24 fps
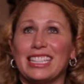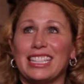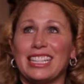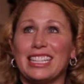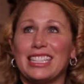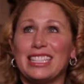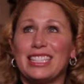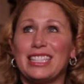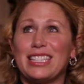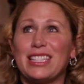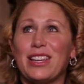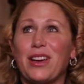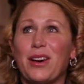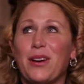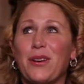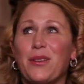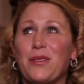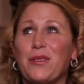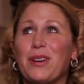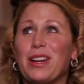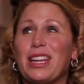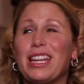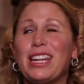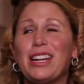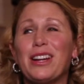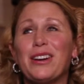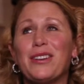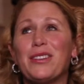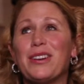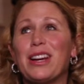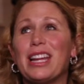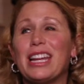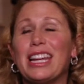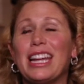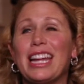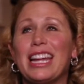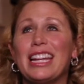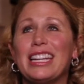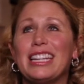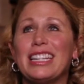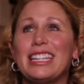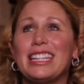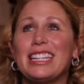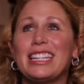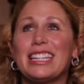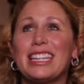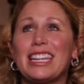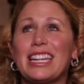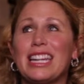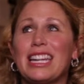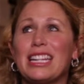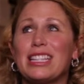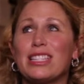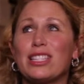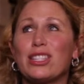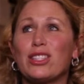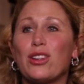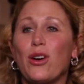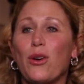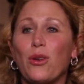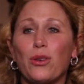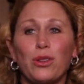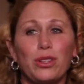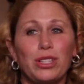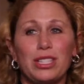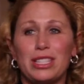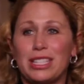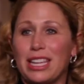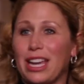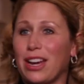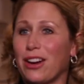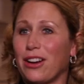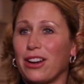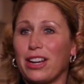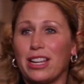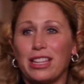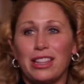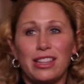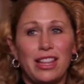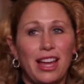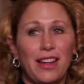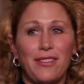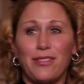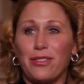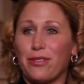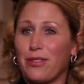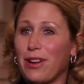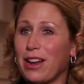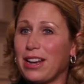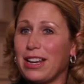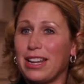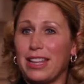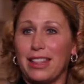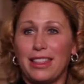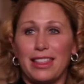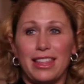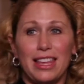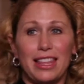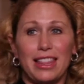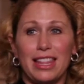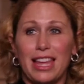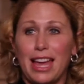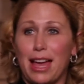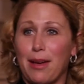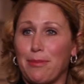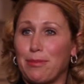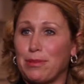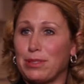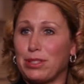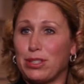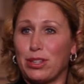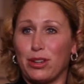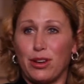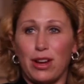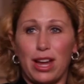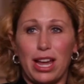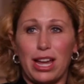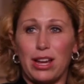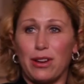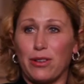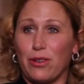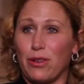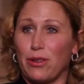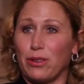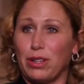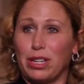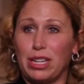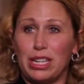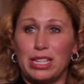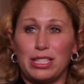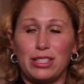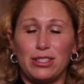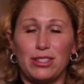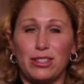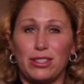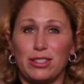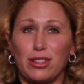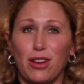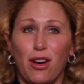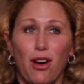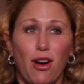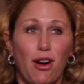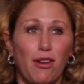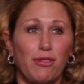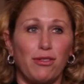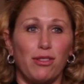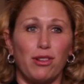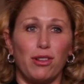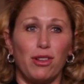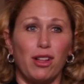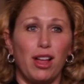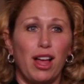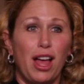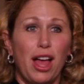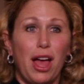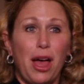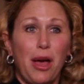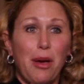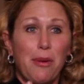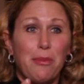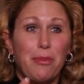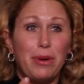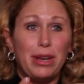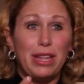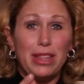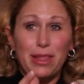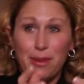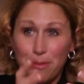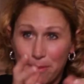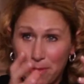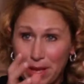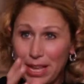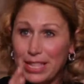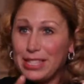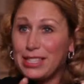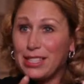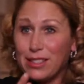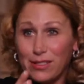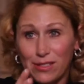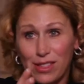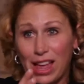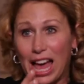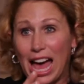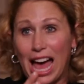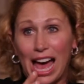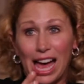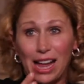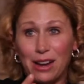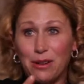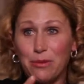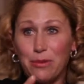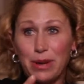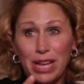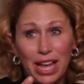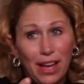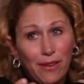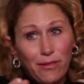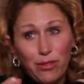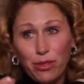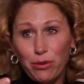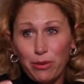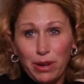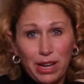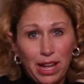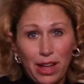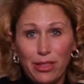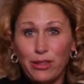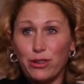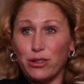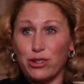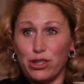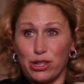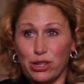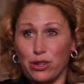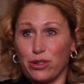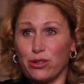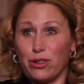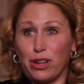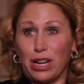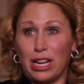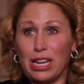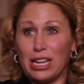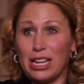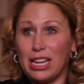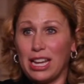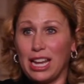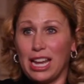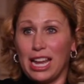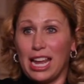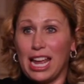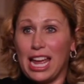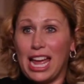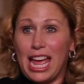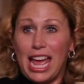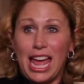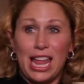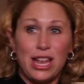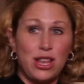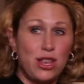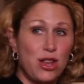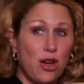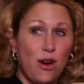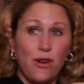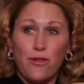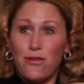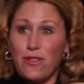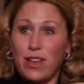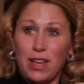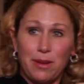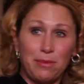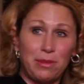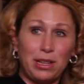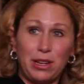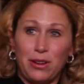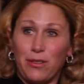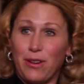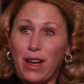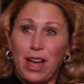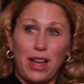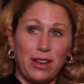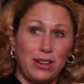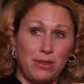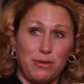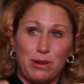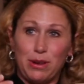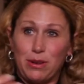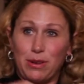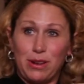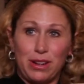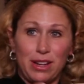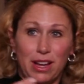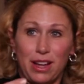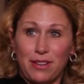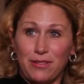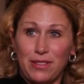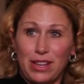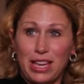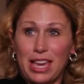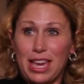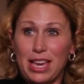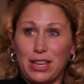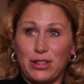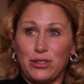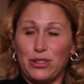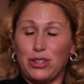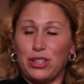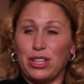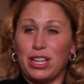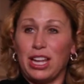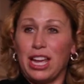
So, and it's totally scary, life-threatening thing that happens to your 8-year-old, and it's just awful. But in the midst of that, we have 3 other children and no family around, and we were on vacation.